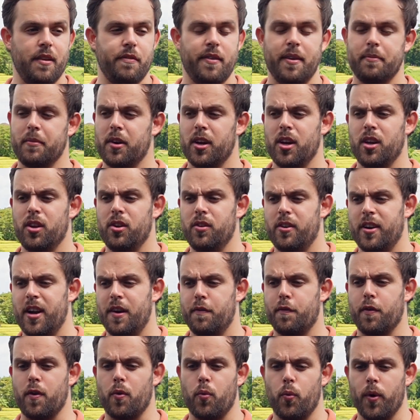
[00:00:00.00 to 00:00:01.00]
If I'm gonna do it
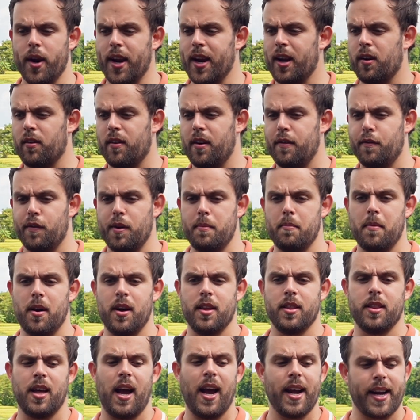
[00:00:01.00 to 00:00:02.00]
every week or every
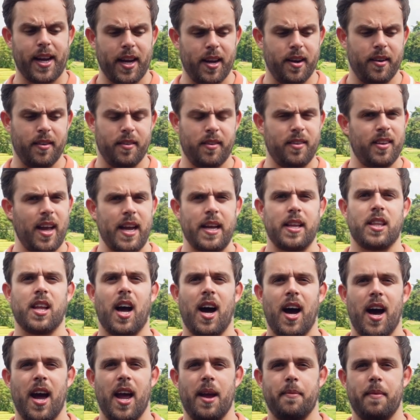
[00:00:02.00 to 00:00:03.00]
month, I can take
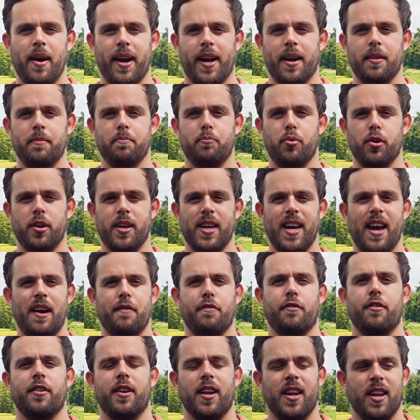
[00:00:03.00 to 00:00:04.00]
time, I can put the
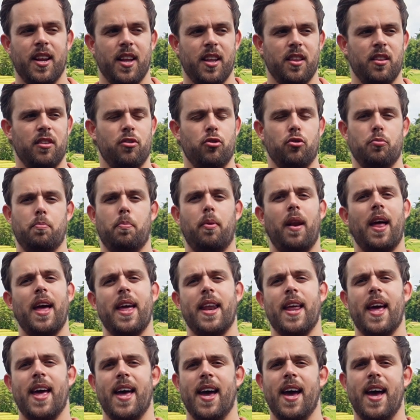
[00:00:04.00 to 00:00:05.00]
effort in it to
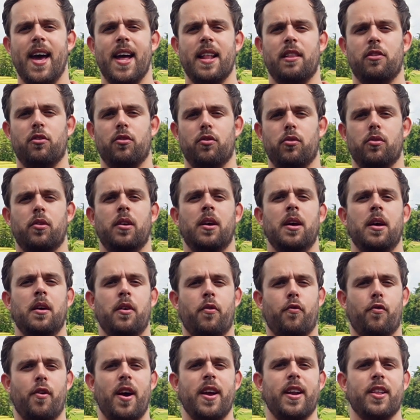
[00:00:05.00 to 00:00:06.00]
plan ahead, to
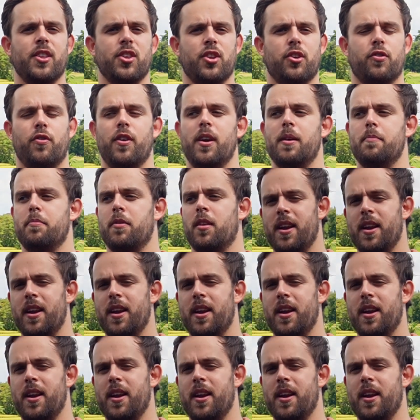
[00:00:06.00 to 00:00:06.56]
write a script.